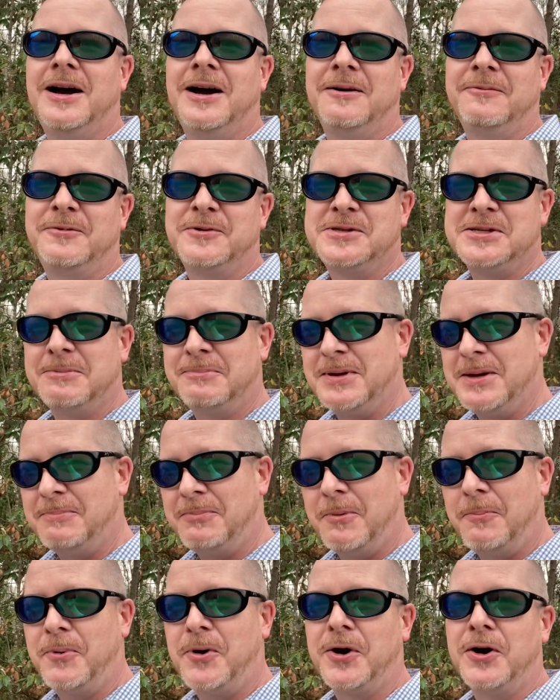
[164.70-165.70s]
For some
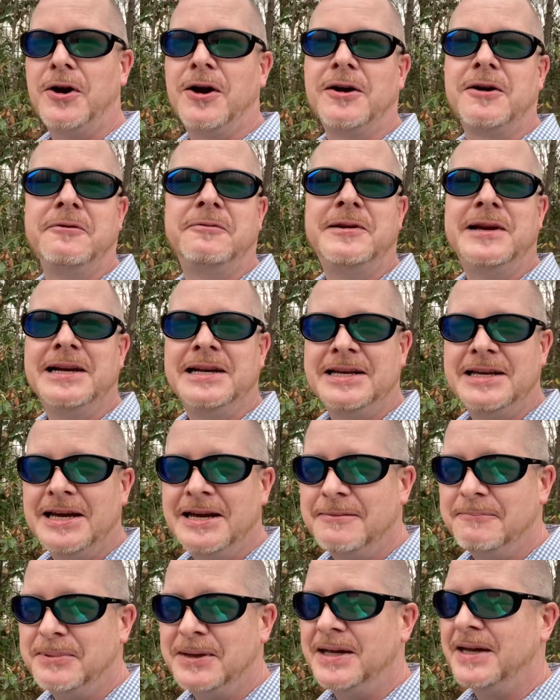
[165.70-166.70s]
people, pornography and
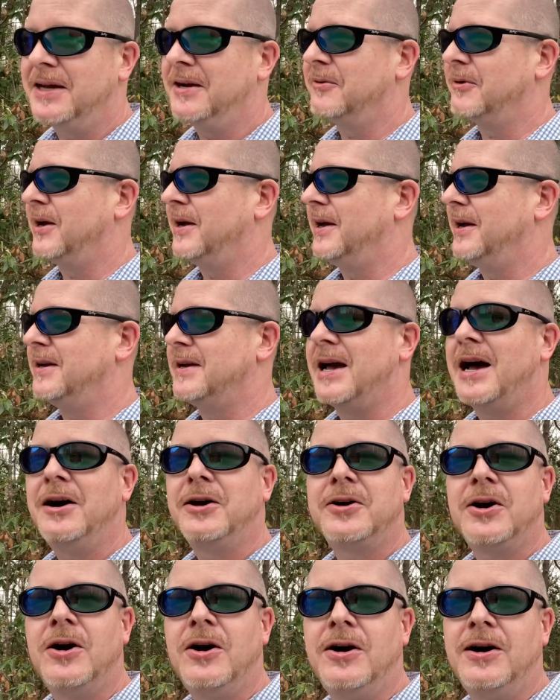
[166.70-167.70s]
gambling, right?
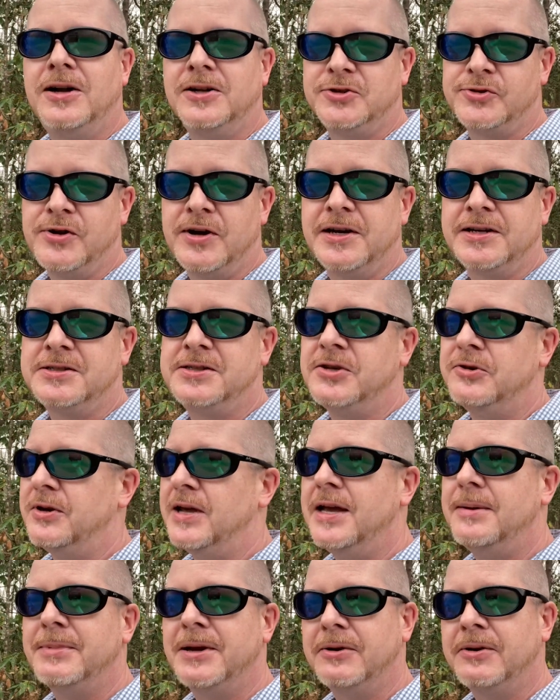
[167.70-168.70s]
Alcohol, drugs, you
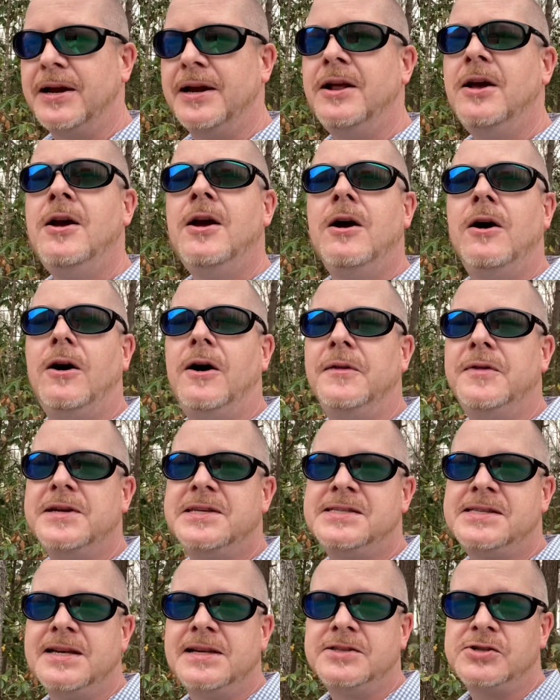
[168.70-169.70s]
name it, right? All
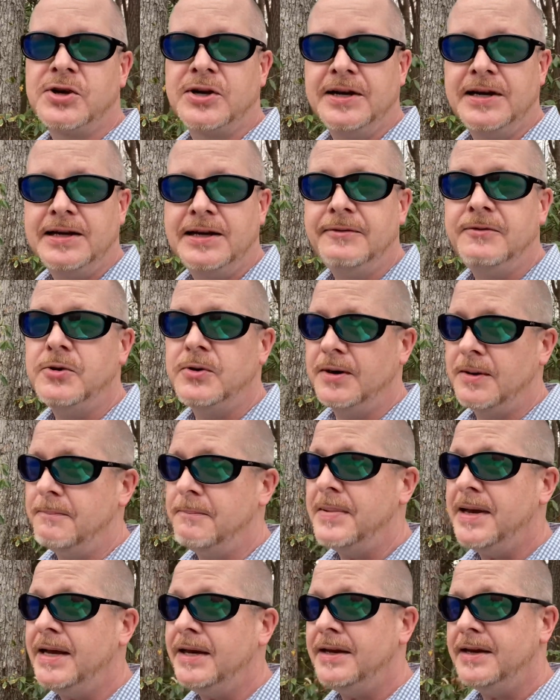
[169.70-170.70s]
these things are going to give you an
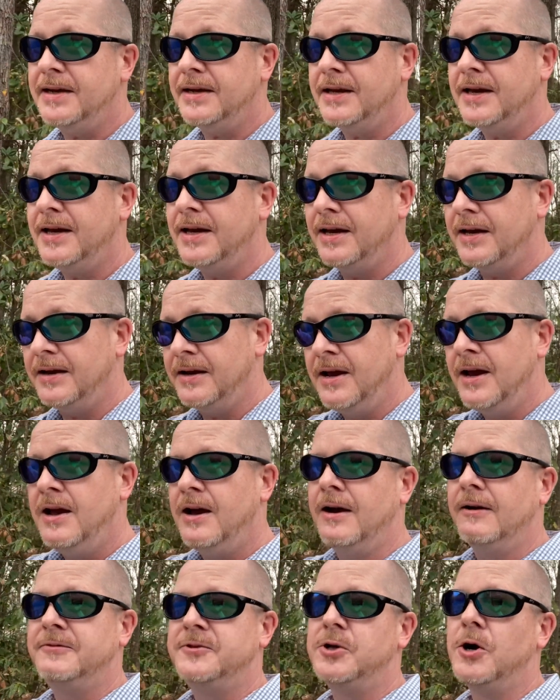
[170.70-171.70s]
immediate hit
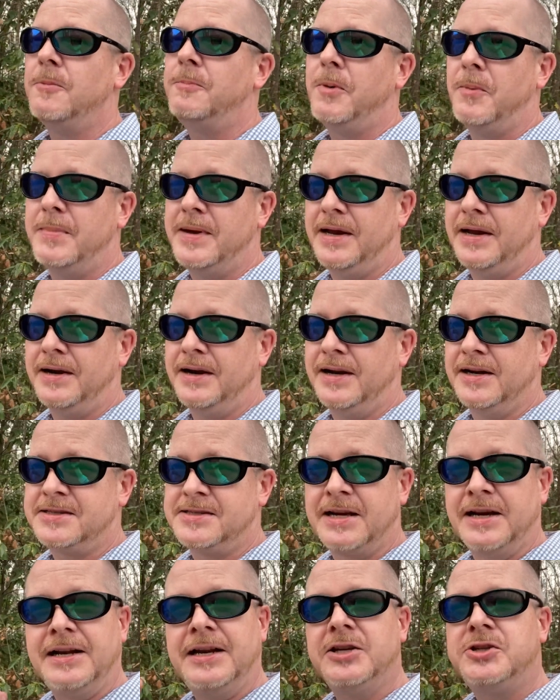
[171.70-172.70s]
of dopamine, and it's
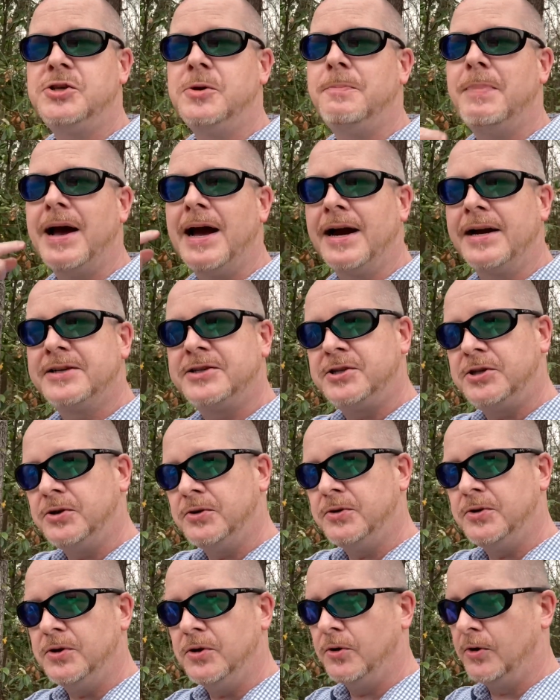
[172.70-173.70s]
going to get you back
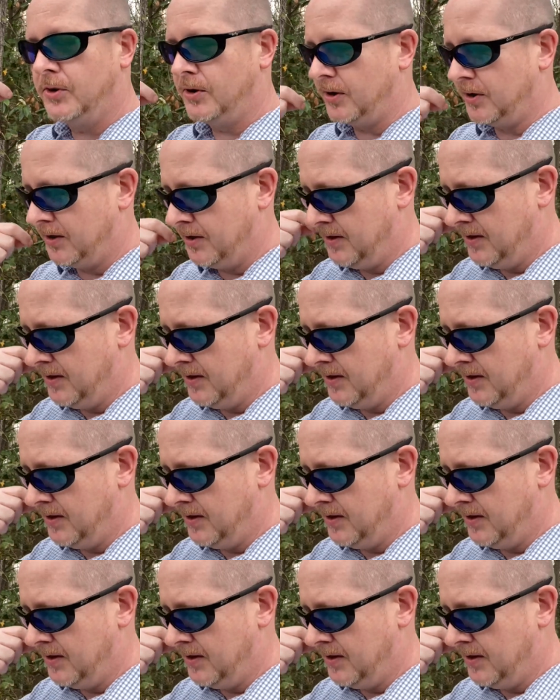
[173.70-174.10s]
to your